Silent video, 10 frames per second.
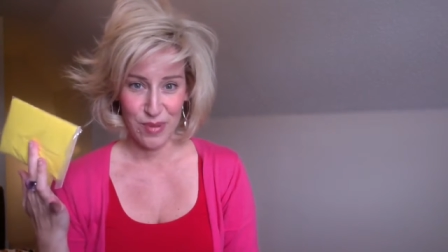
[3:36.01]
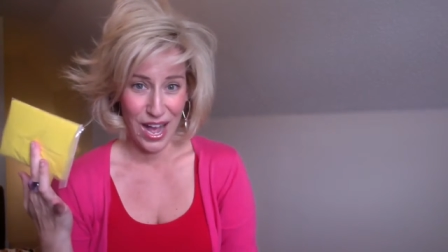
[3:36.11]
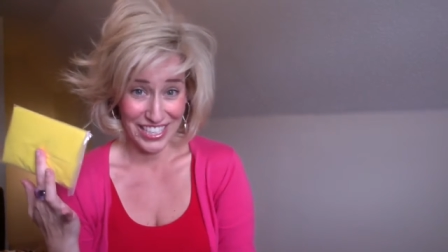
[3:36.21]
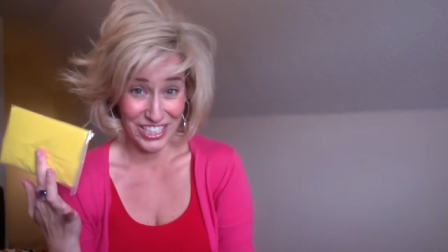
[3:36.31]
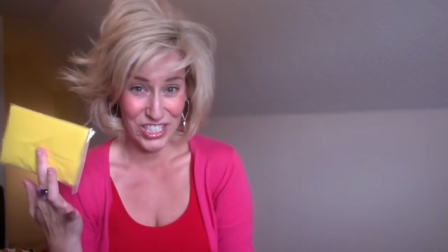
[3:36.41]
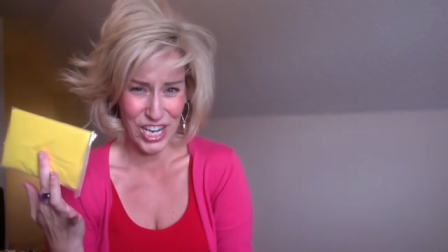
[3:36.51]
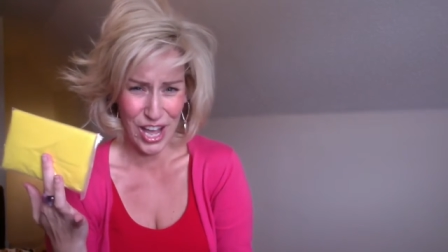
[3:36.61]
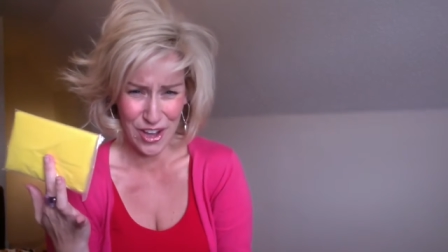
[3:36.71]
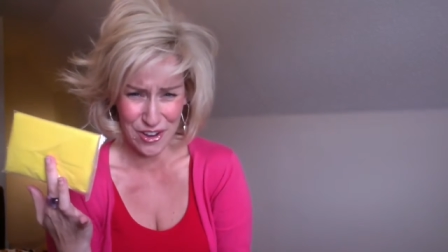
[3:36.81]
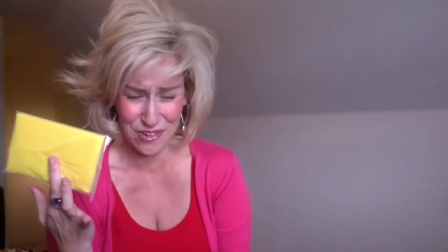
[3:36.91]
poncho
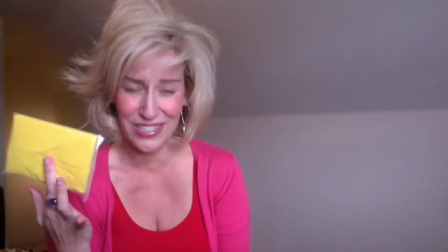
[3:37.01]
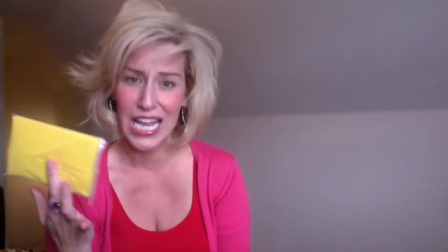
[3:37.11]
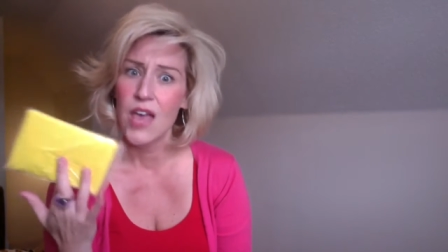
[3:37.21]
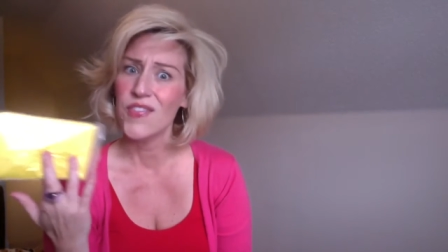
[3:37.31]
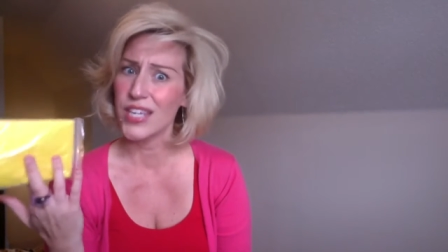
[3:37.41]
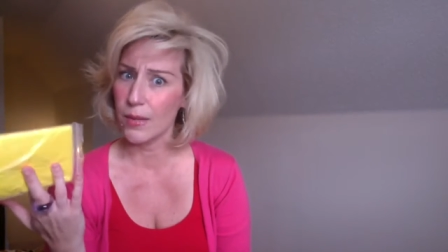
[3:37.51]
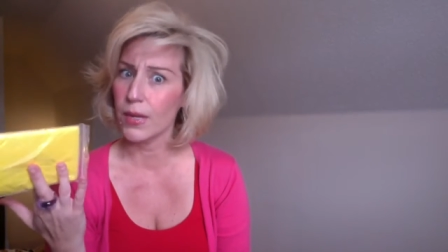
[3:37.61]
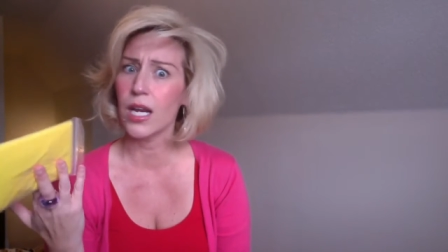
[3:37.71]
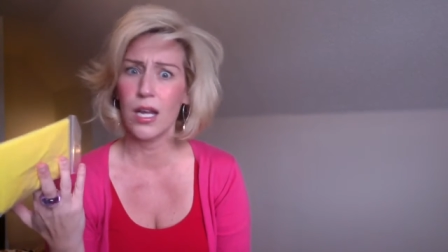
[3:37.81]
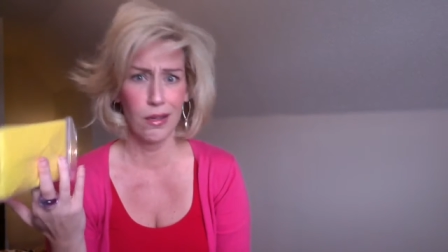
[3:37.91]
that I'm
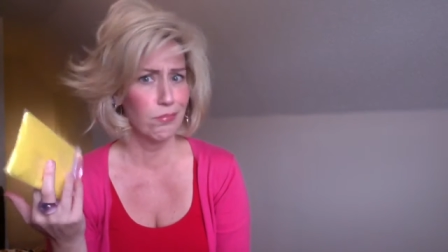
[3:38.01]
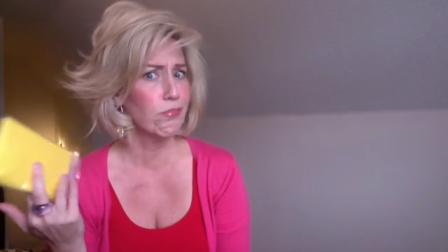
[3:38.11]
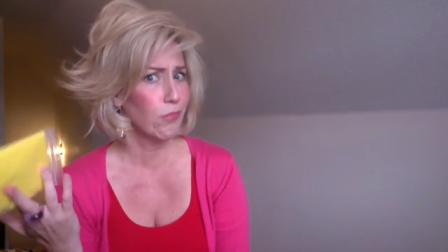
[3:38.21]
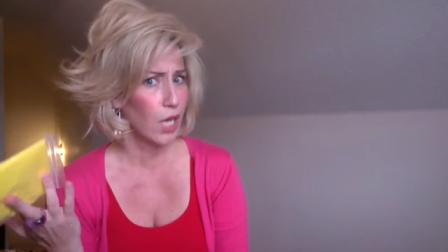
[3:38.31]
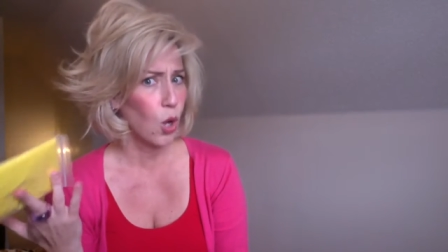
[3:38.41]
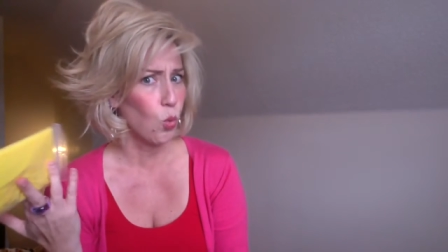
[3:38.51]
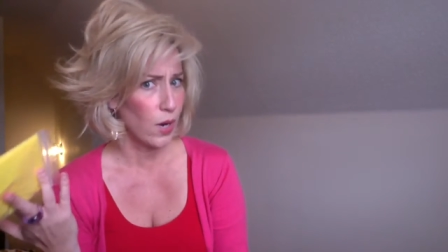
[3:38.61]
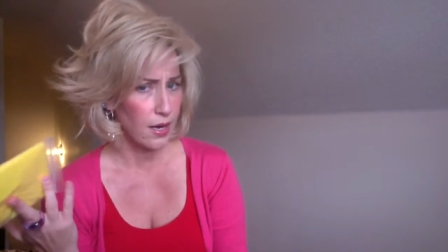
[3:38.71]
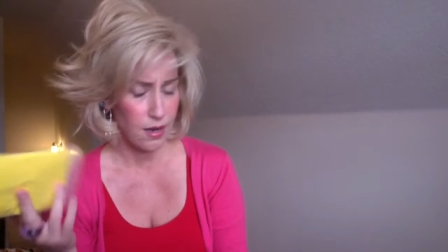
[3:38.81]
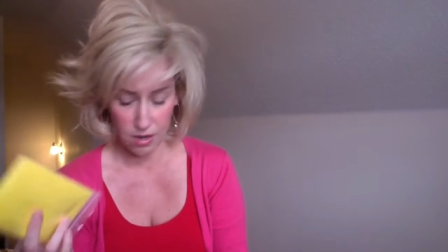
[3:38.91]
going to
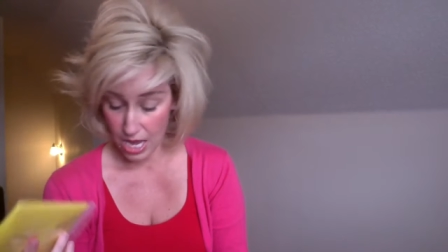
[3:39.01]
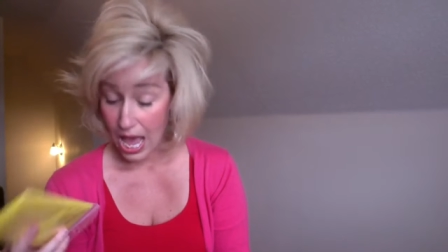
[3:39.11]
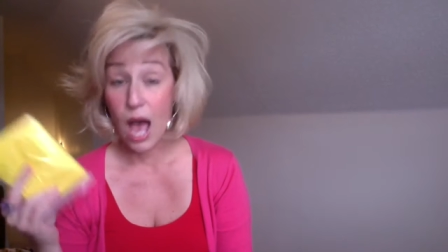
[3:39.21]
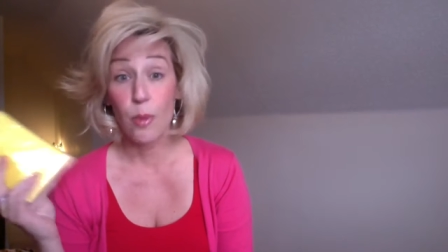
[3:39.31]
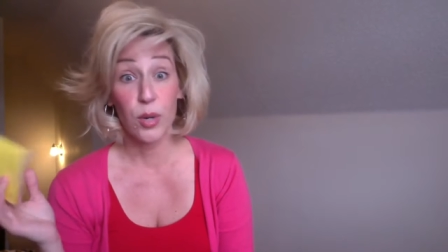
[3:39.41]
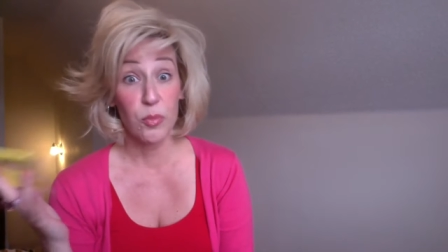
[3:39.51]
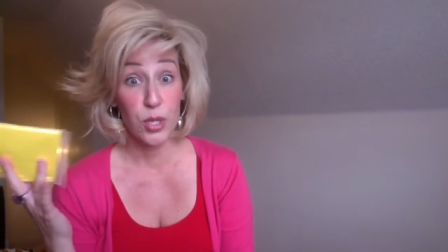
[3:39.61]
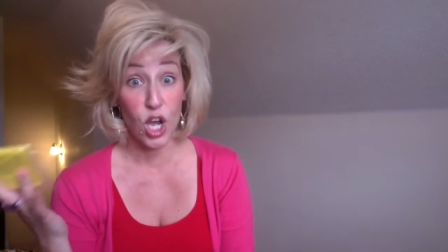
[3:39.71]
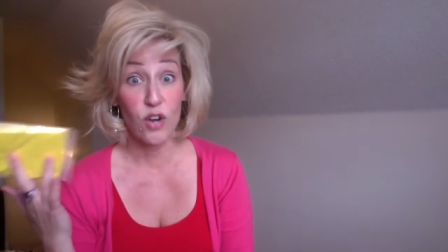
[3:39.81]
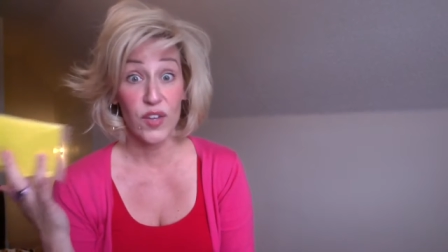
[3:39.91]
wear. I'll probably put
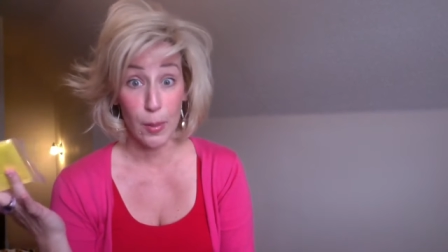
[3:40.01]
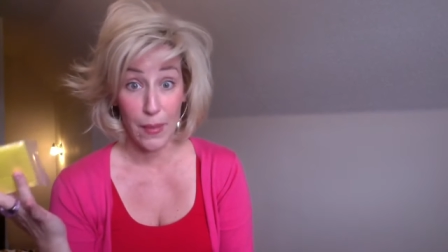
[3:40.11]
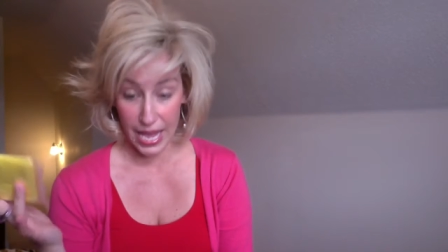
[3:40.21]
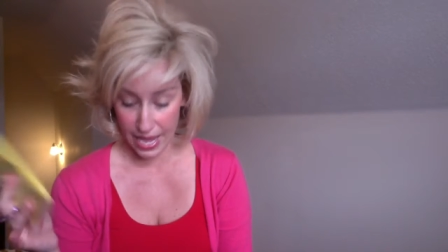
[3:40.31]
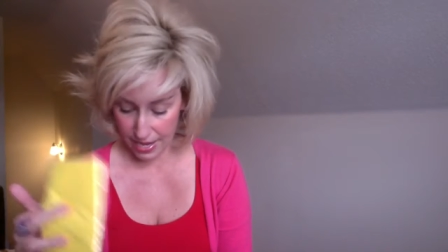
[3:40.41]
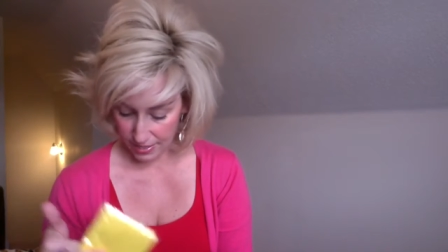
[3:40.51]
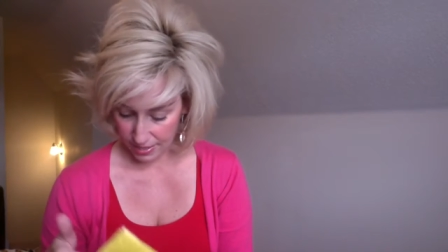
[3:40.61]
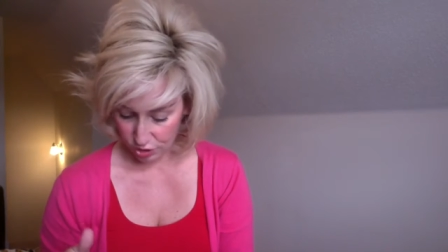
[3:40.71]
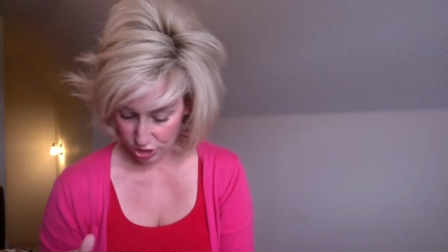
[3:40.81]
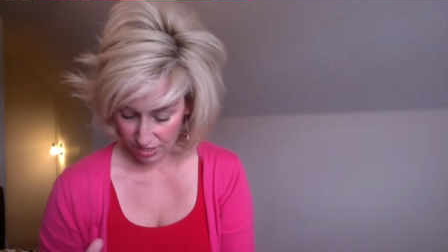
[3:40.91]
it over the bag
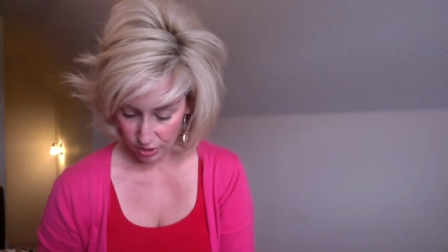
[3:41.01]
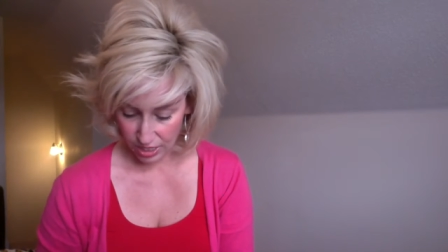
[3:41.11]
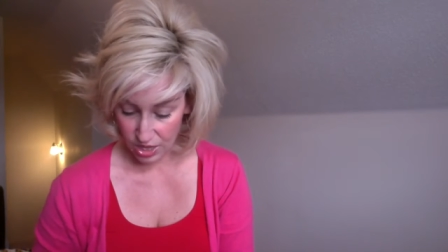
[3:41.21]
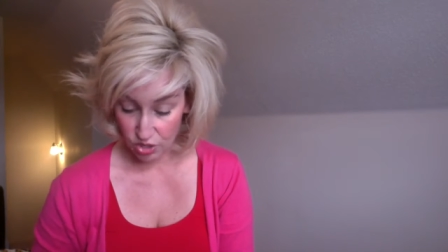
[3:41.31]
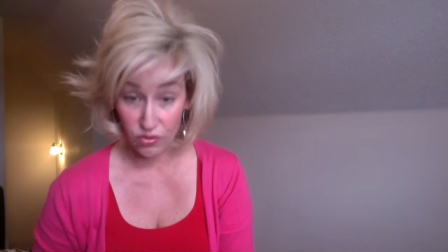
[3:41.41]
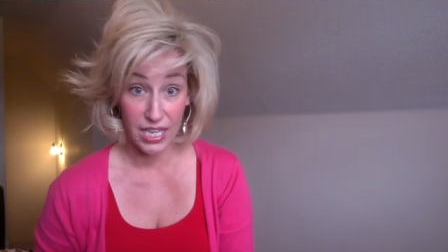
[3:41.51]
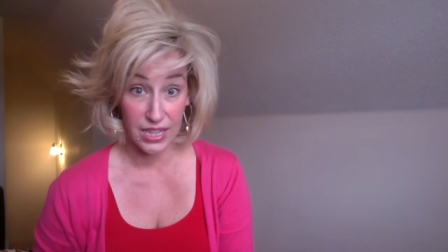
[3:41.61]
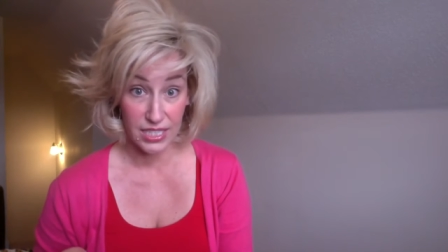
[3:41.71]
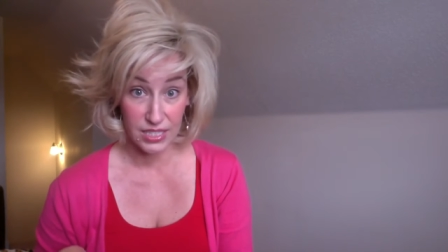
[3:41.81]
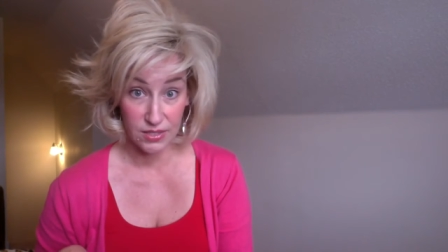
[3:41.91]
if she ever got in the rain.
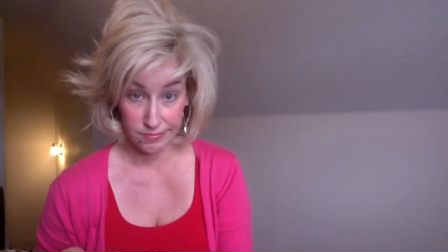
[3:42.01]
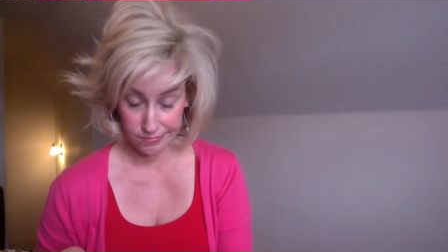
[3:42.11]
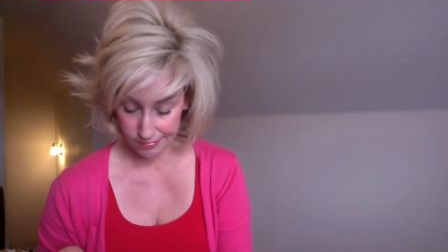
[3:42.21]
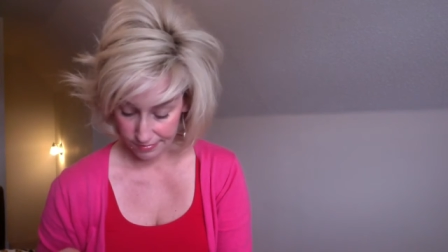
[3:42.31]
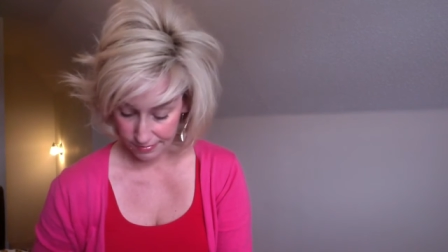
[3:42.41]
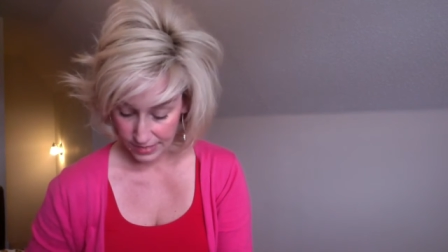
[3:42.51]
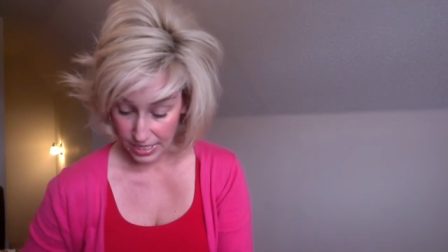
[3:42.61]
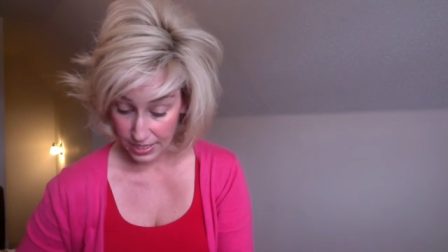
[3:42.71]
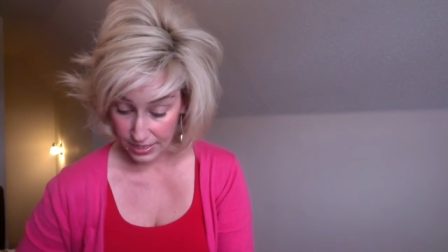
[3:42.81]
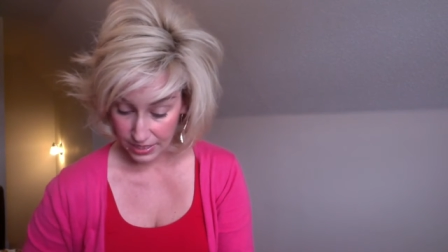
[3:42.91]
That's
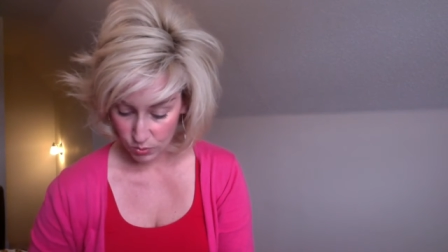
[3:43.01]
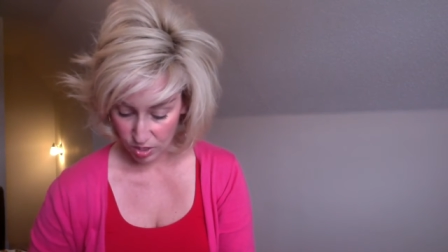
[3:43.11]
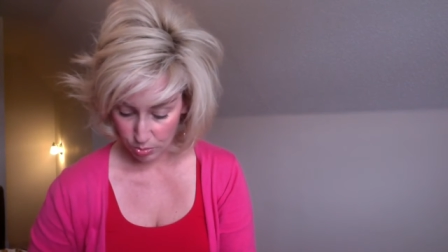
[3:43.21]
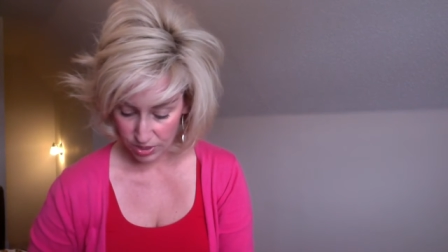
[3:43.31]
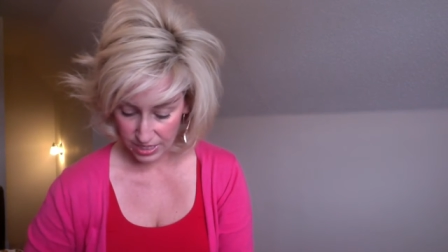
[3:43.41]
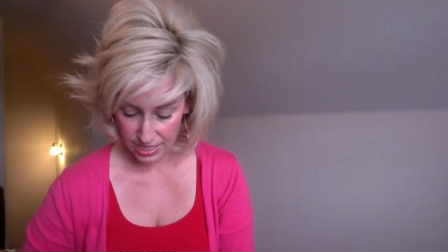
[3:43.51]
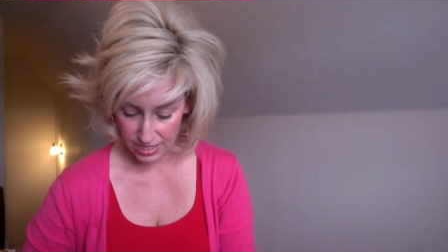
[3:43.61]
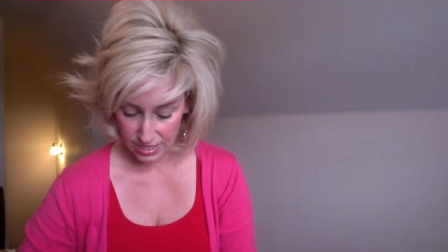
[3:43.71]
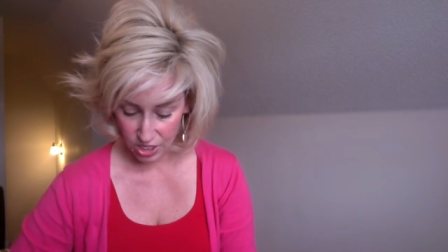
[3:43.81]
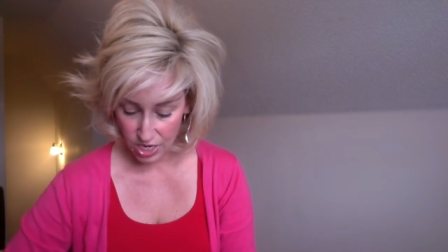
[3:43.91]
think that's why I put that
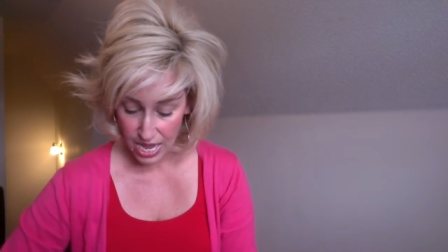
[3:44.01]
in there.